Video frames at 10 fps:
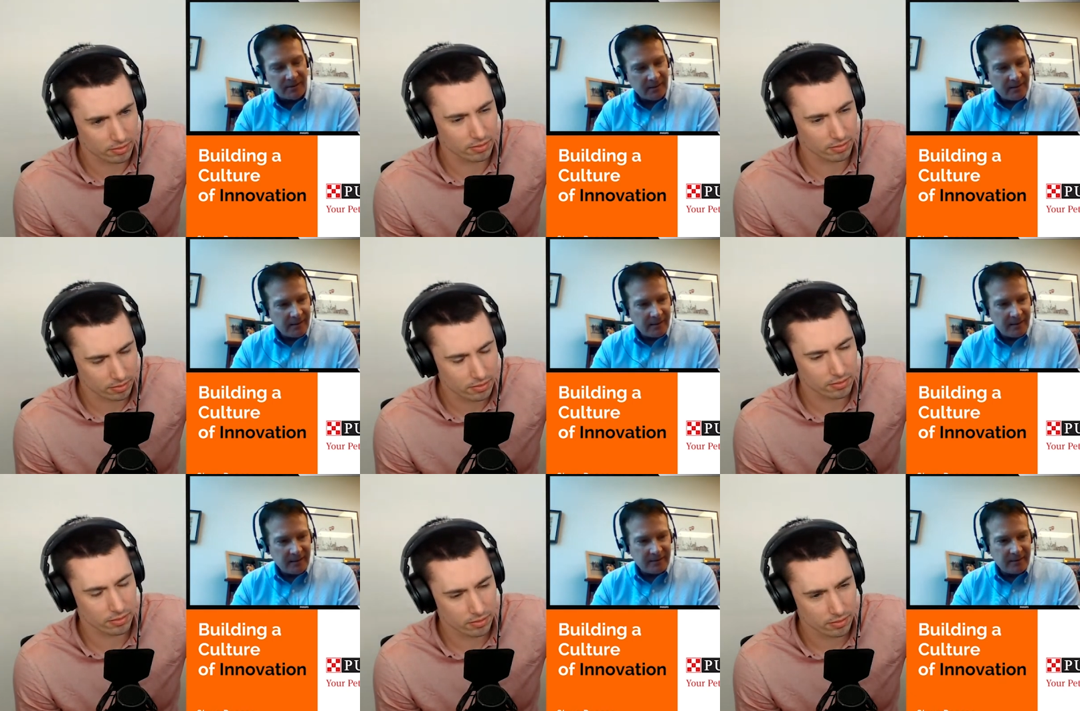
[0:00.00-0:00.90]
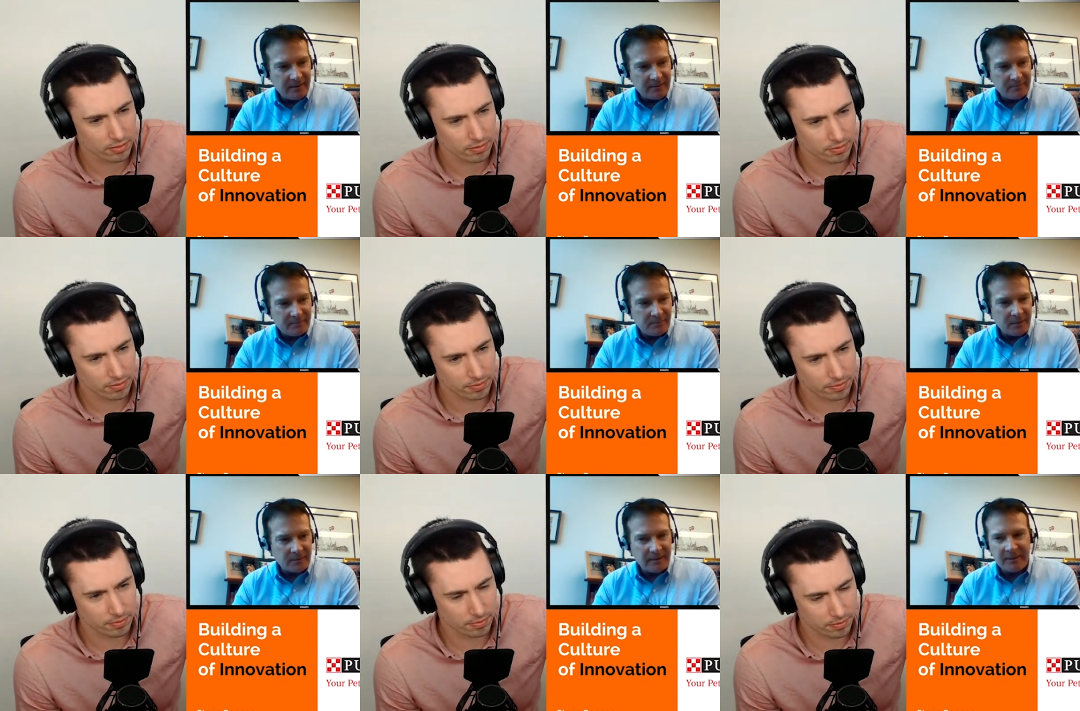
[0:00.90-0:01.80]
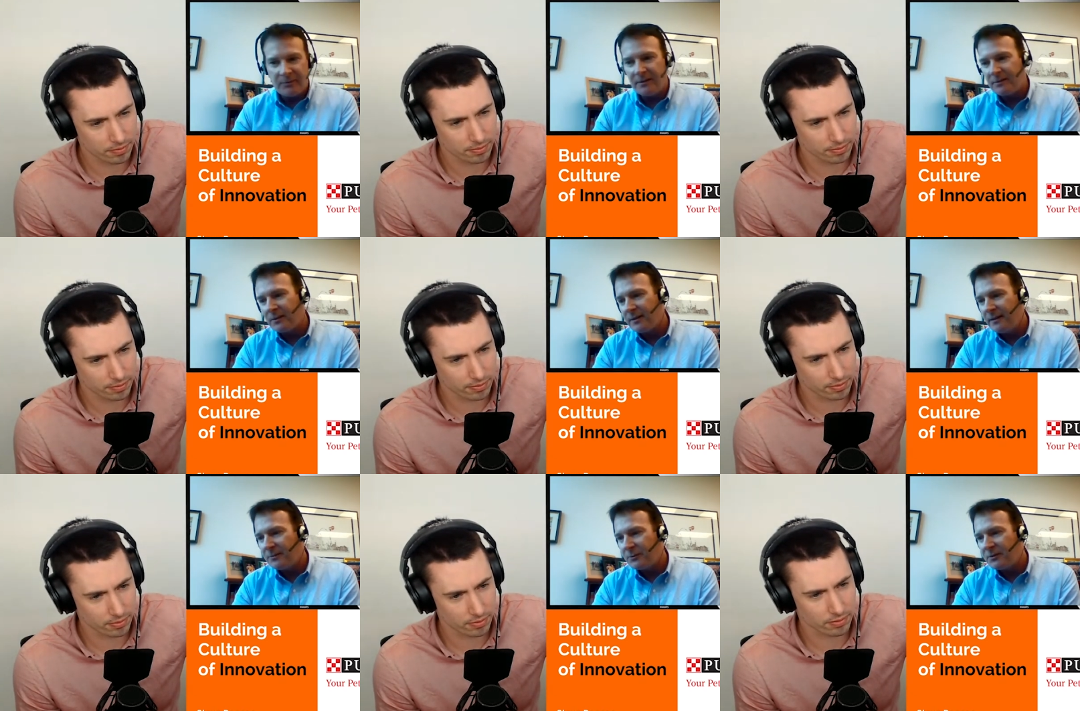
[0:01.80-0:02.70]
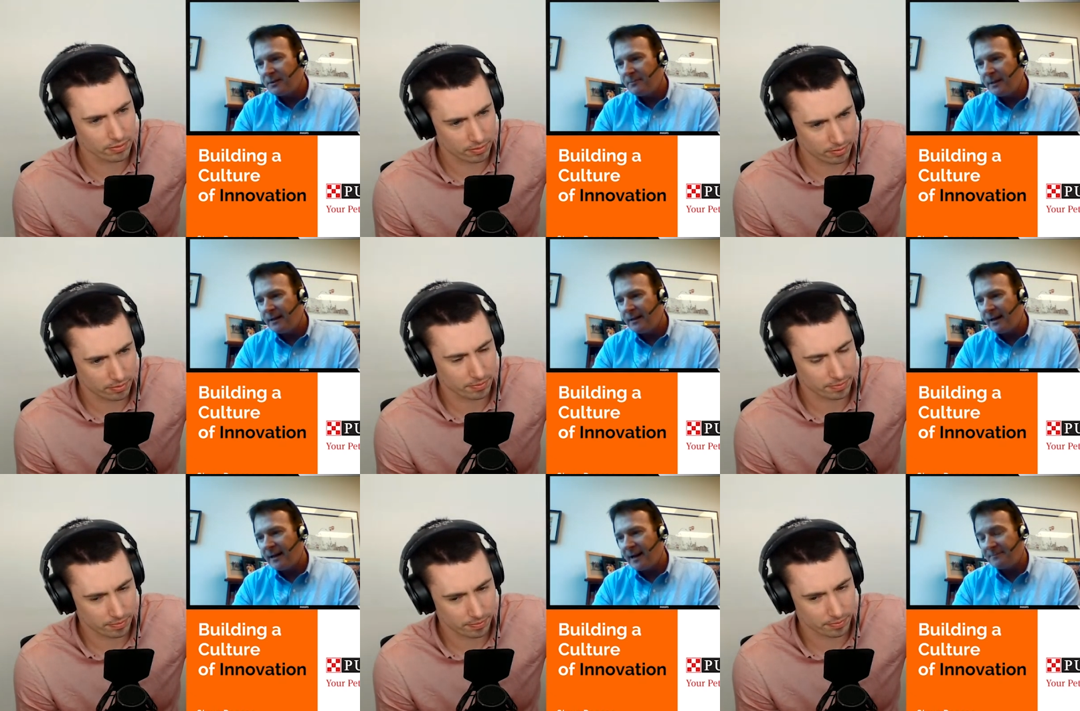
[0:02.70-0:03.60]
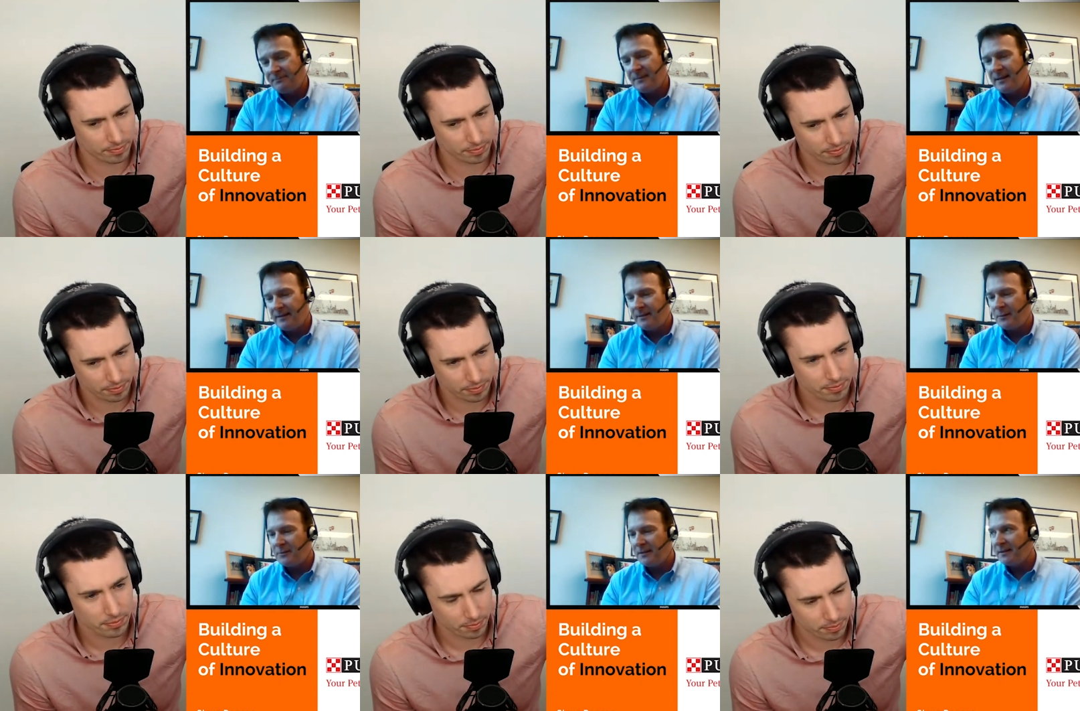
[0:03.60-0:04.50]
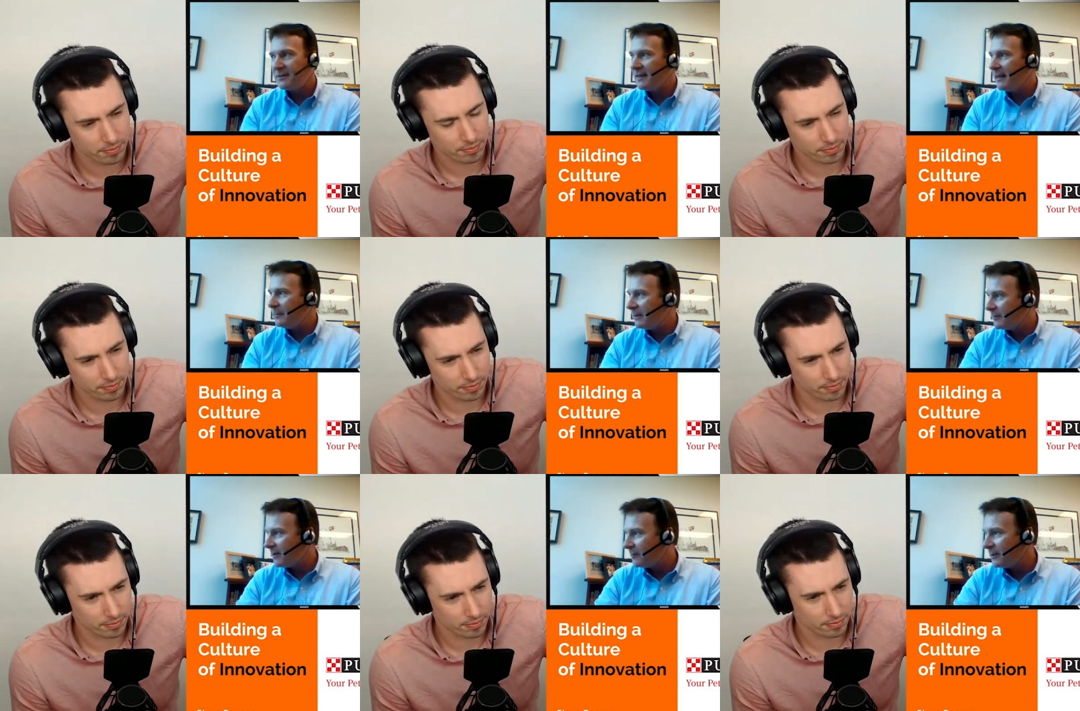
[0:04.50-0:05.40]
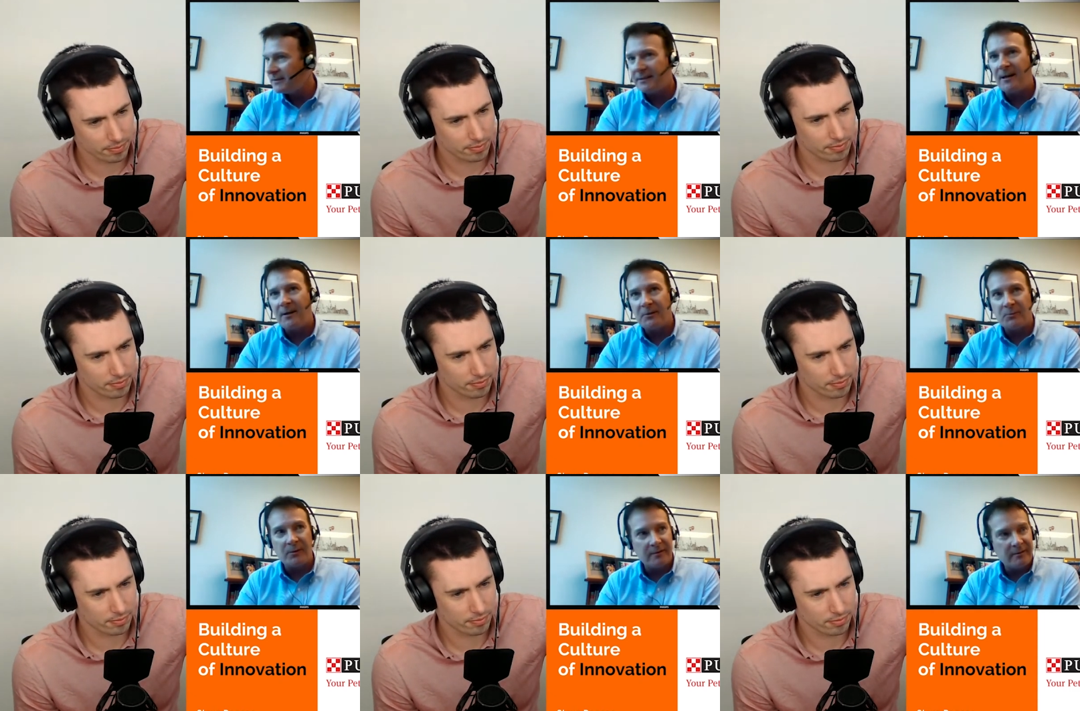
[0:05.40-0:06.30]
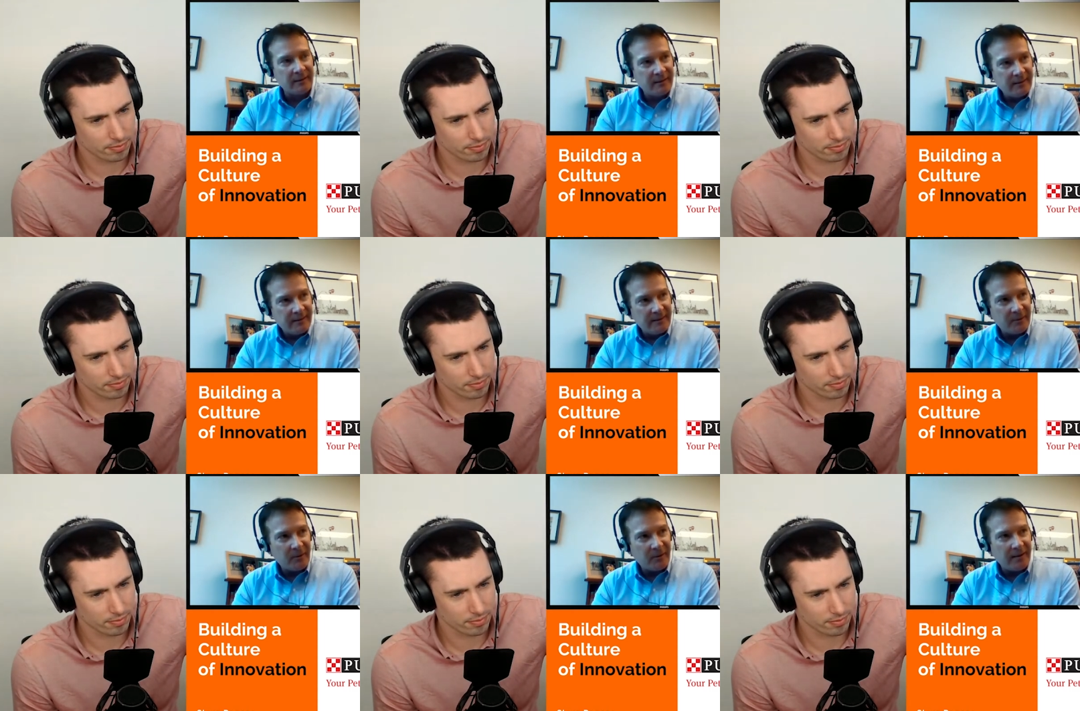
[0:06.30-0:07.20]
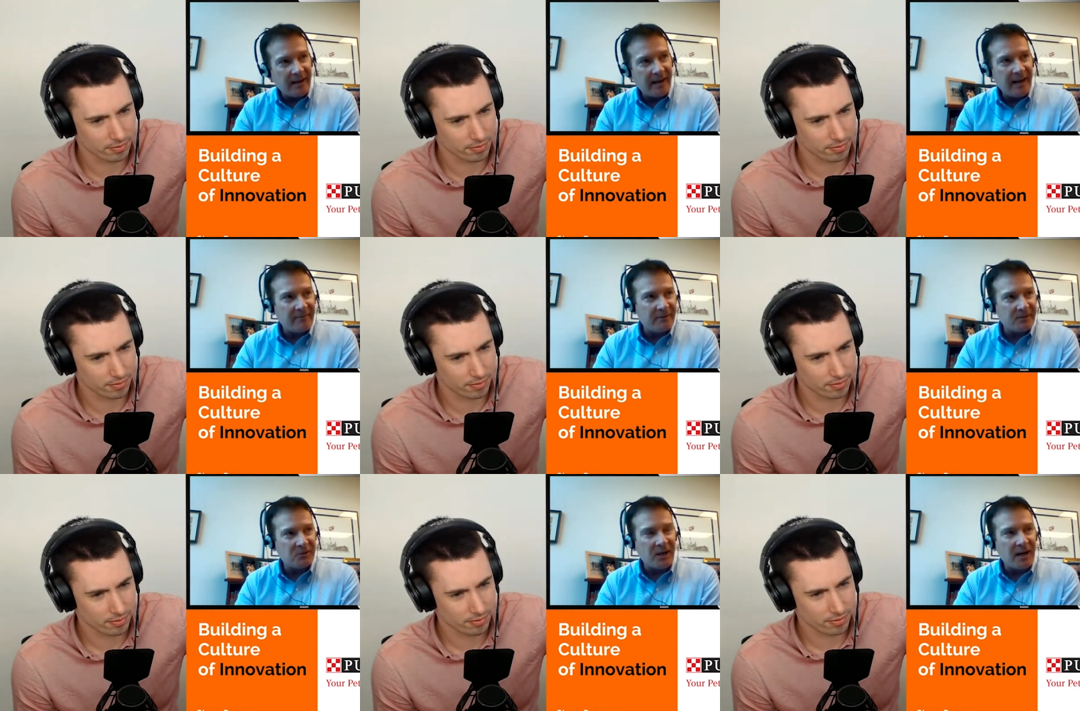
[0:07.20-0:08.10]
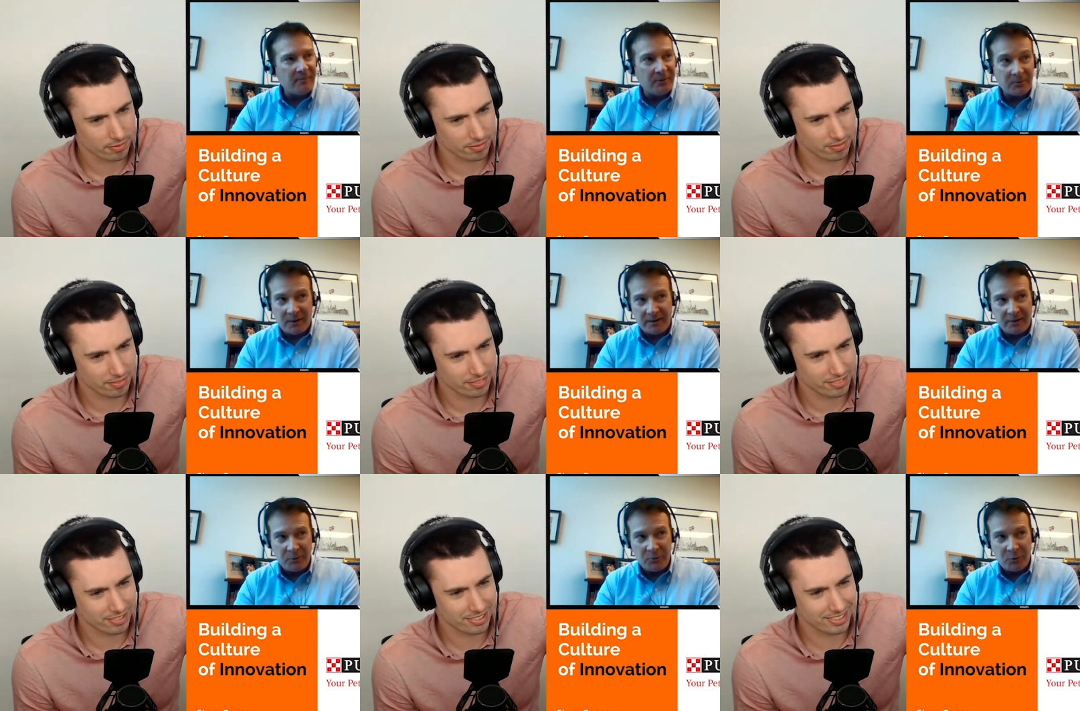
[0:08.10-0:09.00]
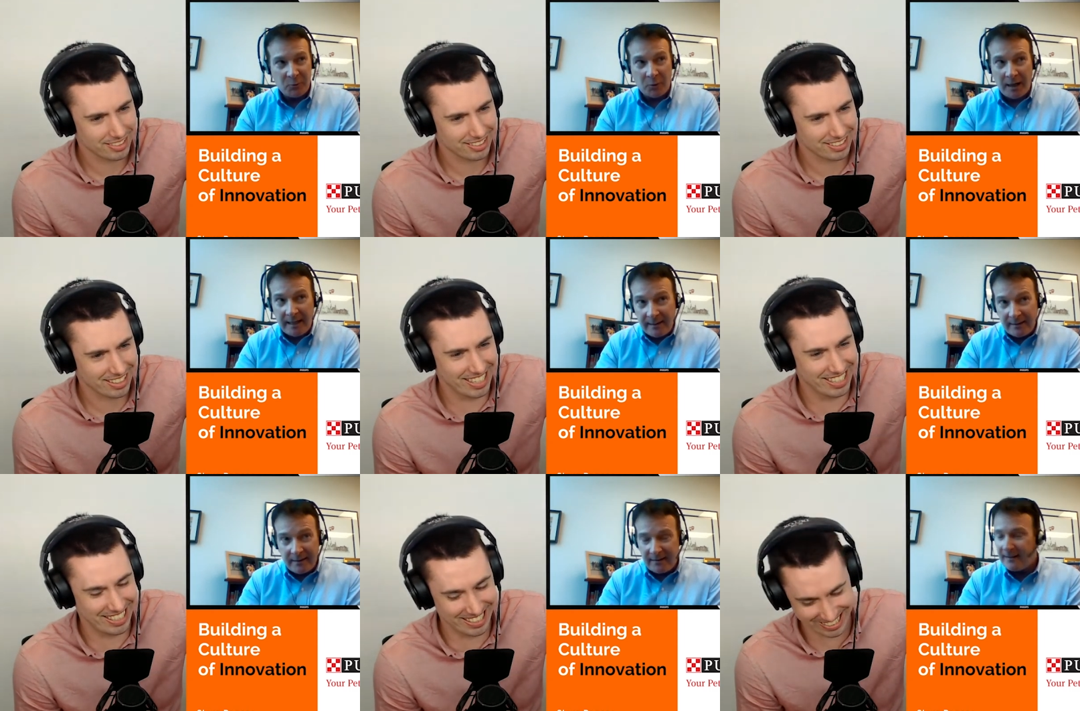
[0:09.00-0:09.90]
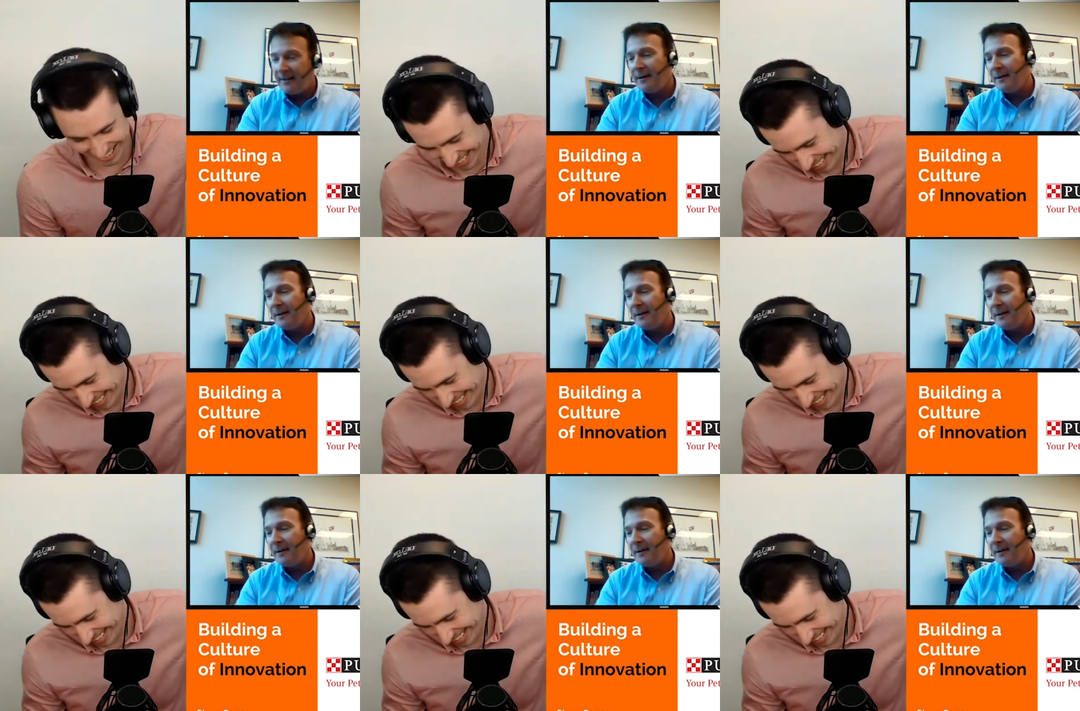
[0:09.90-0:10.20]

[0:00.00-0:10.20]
Speaker 1: and and a leader that took an interest in me. I, I you know to this day people I went to college with, here I, I have this job and they're like you do what? Um,